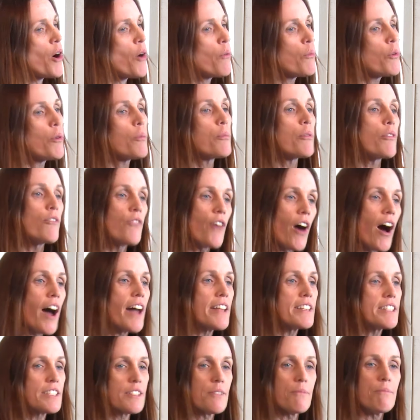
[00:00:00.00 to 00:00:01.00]
will
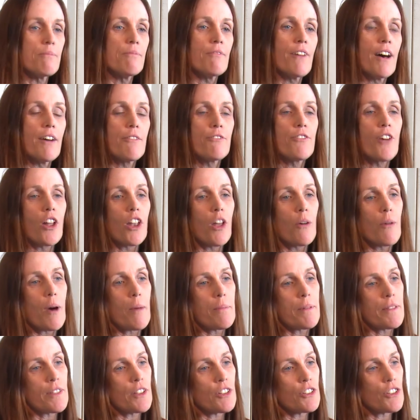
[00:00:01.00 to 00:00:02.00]
provide a
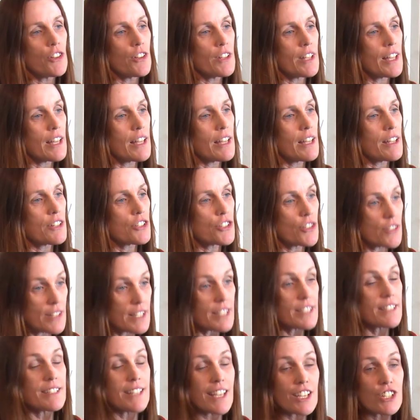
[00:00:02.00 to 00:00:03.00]
follow-up in the new year to
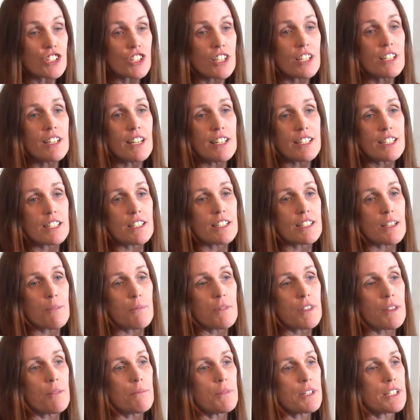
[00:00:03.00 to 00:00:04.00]
this session and to some
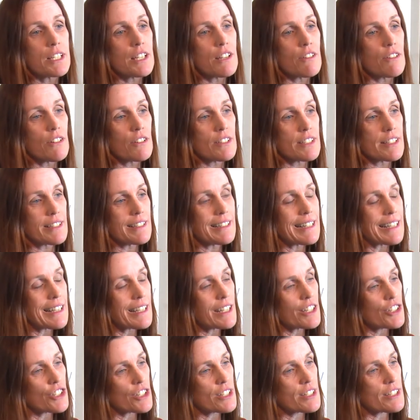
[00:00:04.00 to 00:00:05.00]
of the materials and
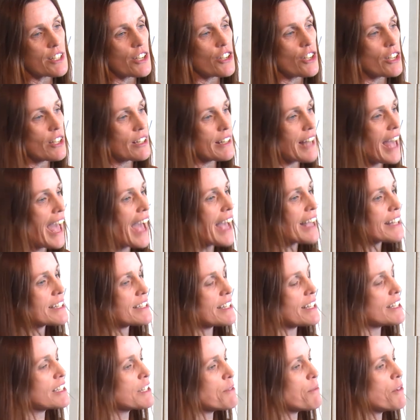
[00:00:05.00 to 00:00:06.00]
linkages, so you can
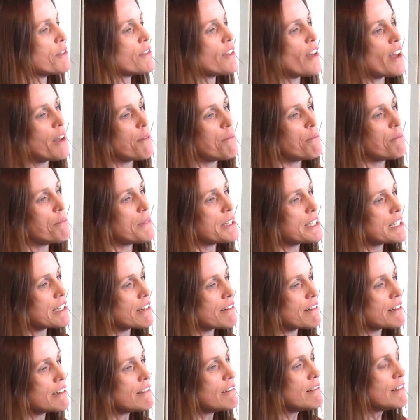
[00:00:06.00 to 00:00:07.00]
access some of that
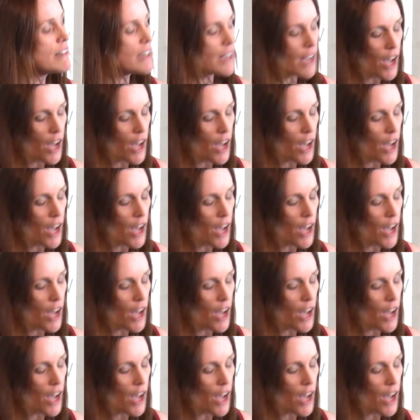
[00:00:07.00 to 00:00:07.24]
material.